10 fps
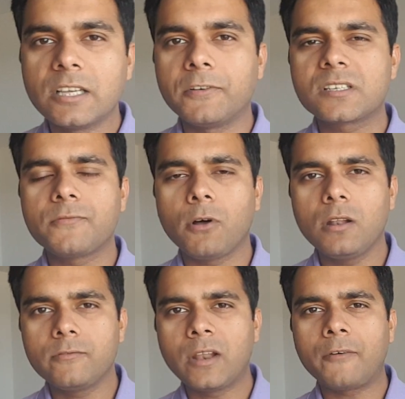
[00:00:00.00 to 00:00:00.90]
See, first of
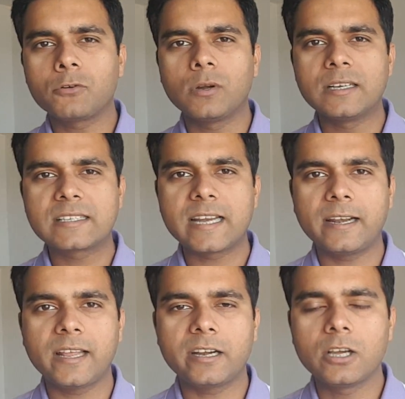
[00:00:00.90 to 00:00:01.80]
all, we'll have to
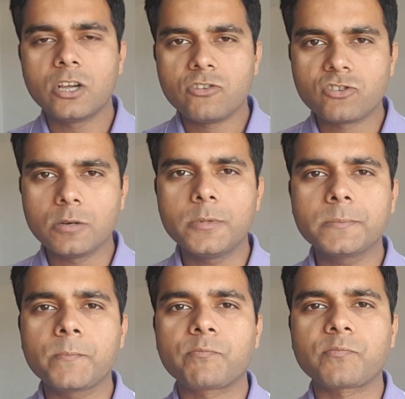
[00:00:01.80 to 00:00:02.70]
understand that
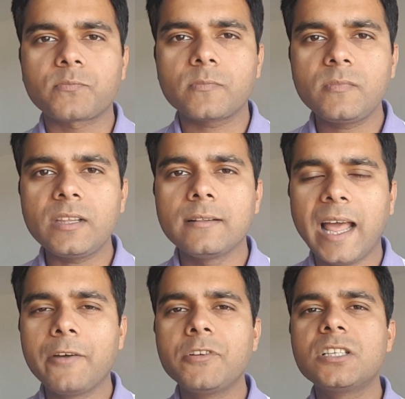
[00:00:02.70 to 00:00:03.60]
German
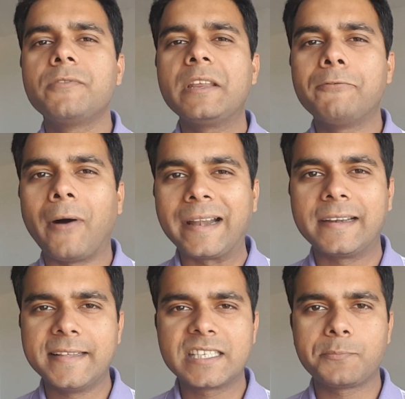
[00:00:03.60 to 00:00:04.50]
language is very
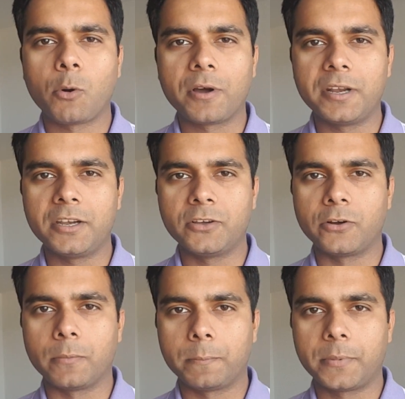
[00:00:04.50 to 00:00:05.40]
widely spoken in
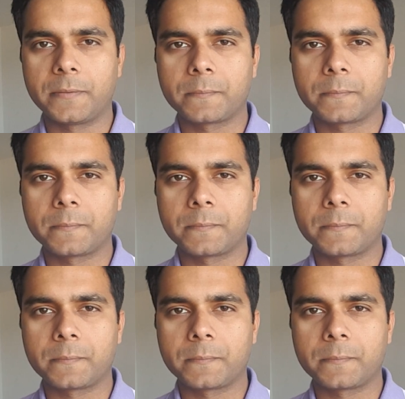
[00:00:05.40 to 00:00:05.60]
Europe.